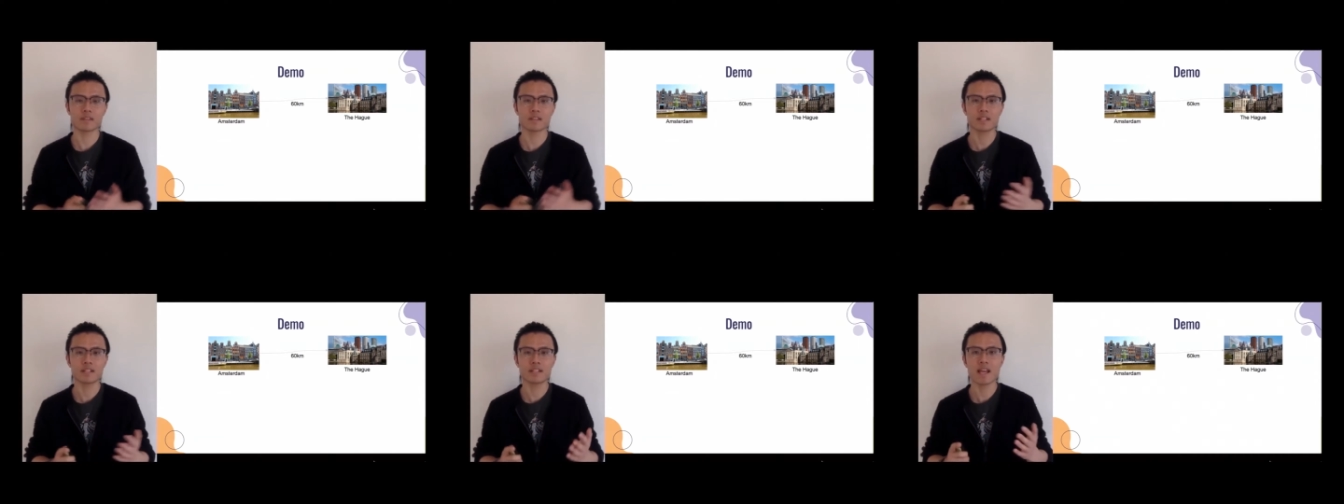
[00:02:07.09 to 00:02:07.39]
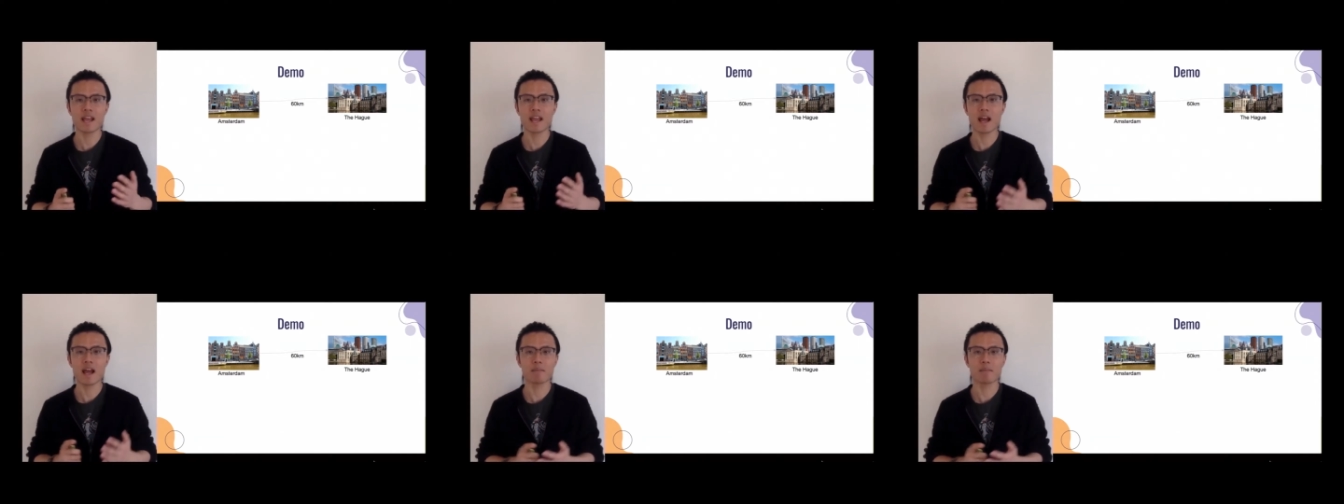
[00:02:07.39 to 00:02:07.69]

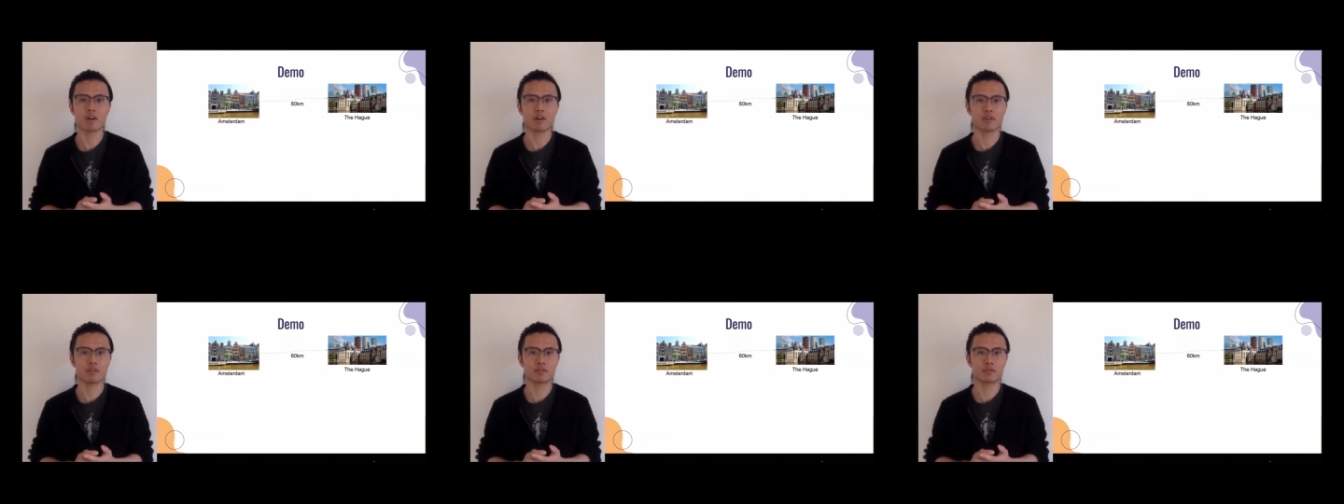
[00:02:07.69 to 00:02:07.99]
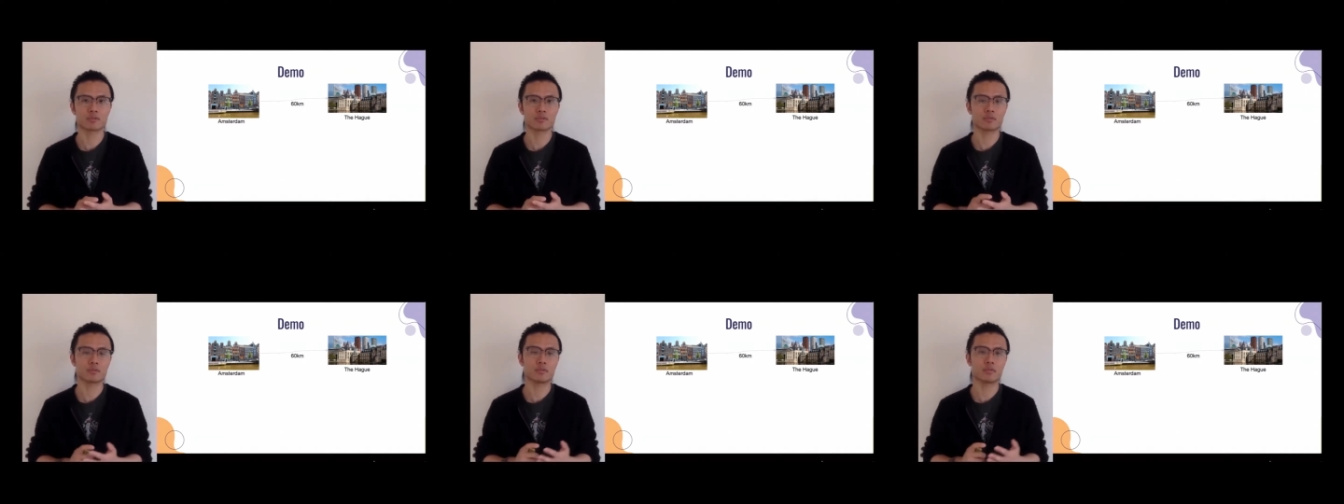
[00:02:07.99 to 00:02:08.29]
Today I'm going
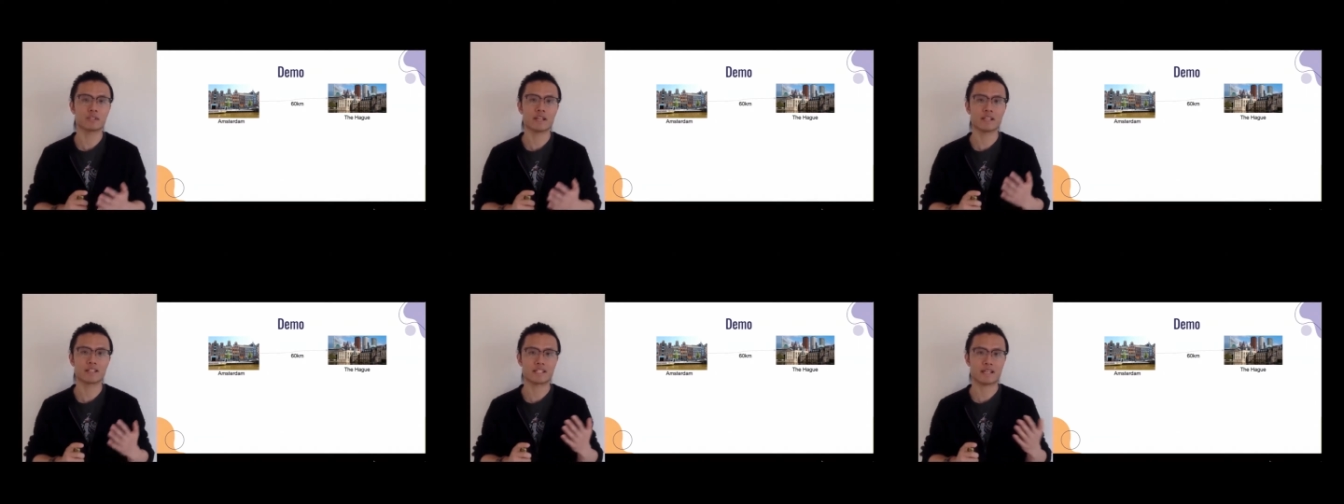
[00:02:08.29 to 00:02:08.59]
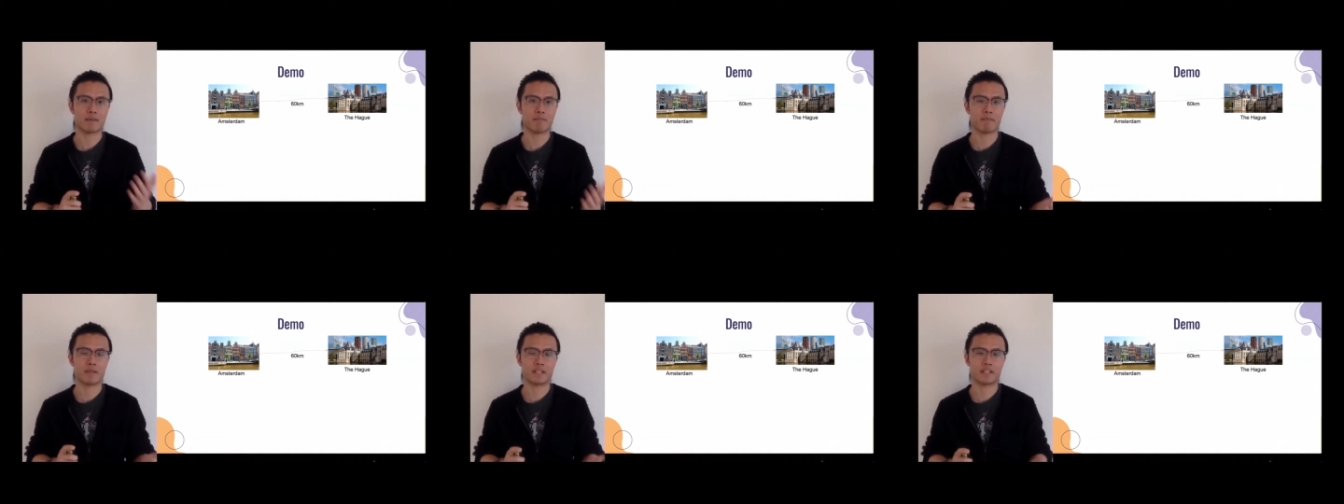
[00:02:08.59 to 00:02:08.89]
to do it
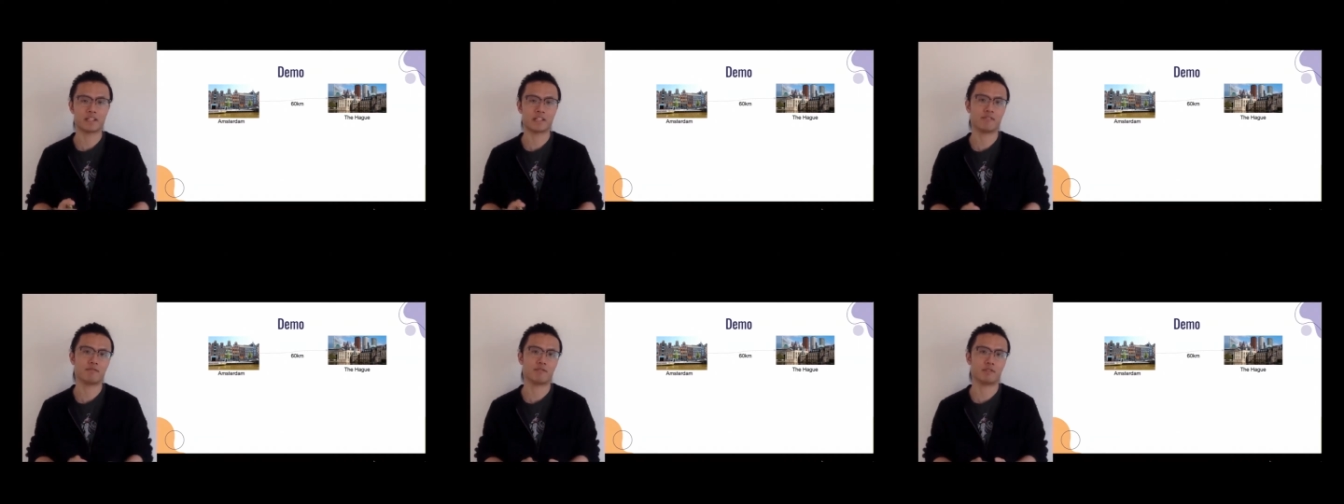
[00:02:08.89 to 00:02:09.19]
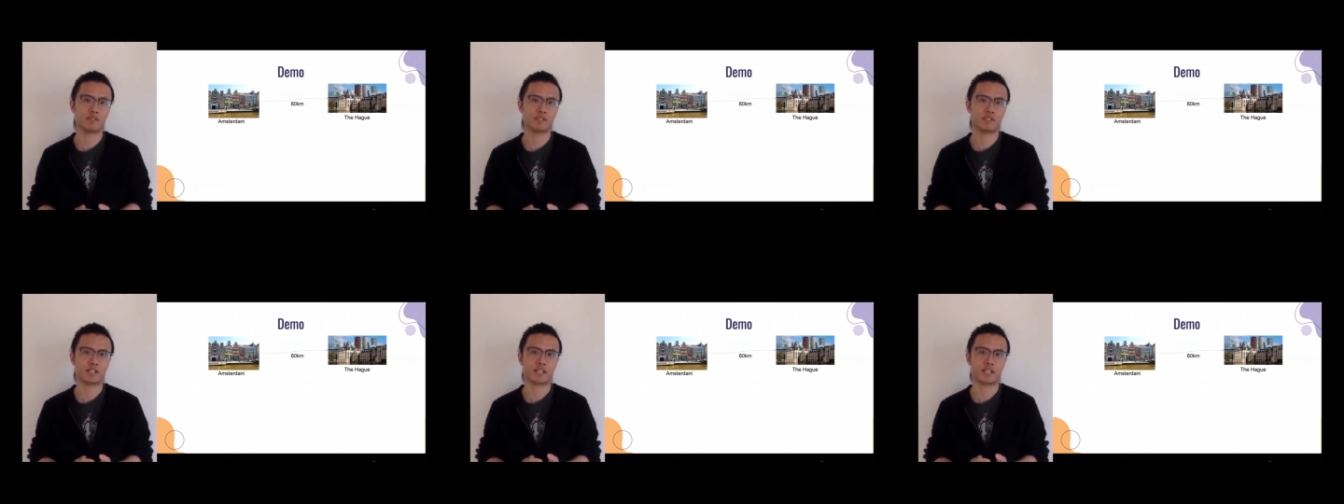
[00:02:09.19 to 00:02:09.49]
a bit
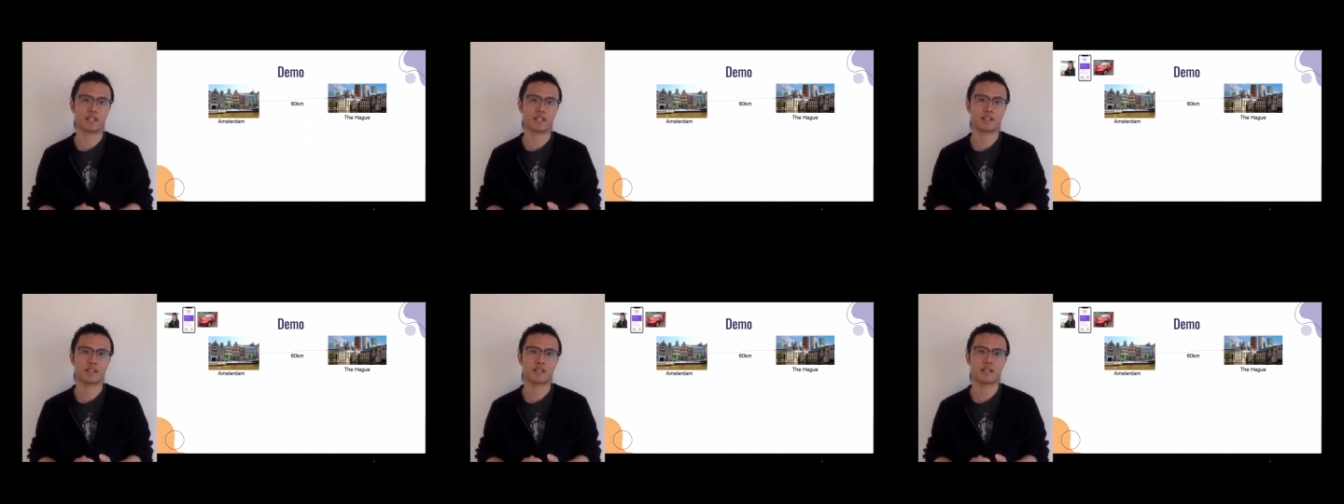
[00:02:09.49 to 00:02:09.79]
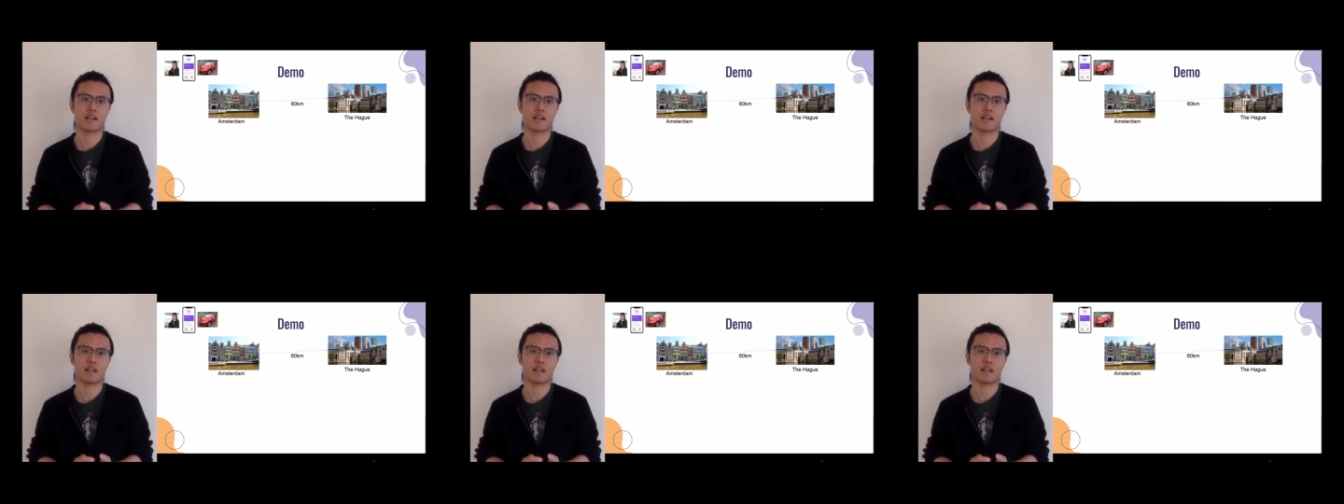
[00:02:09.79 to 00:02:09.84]
differently